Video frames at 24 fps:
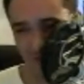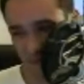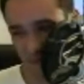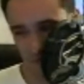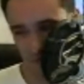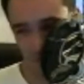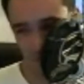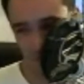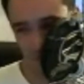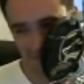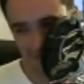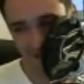I'm going
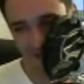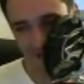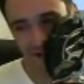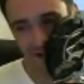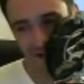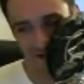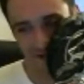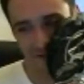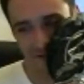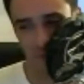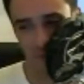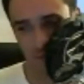to point it
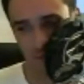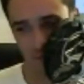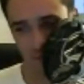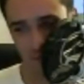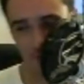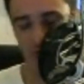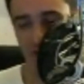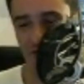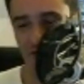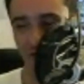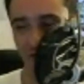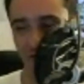out. I'm going to
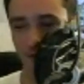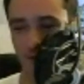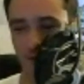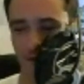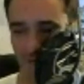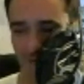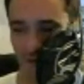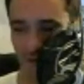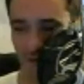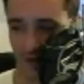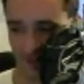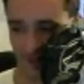put his phone
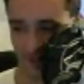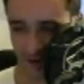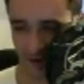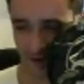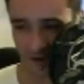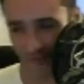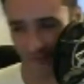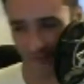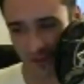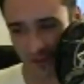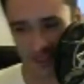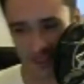number on there,
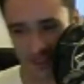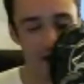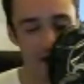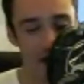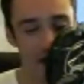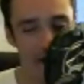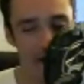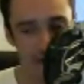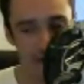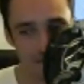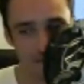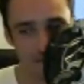and I'm going to tell
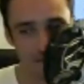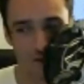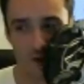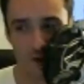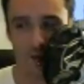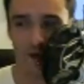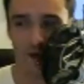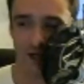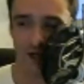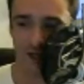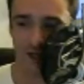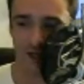
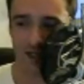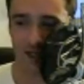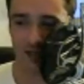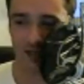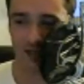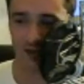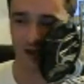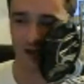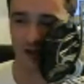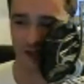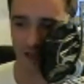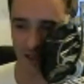everybody to
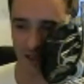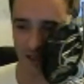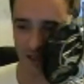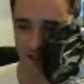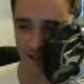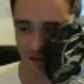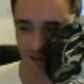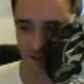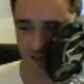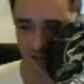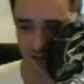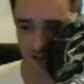go kick
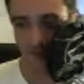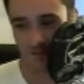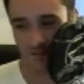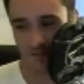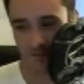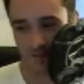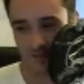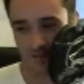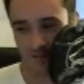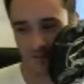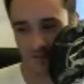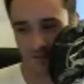his
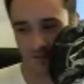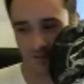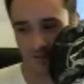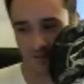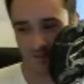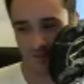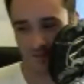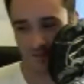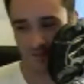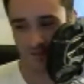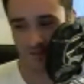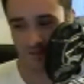
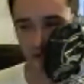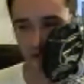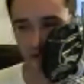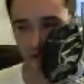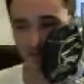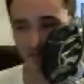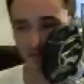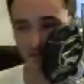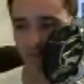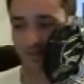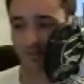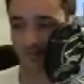door
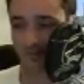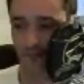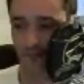in.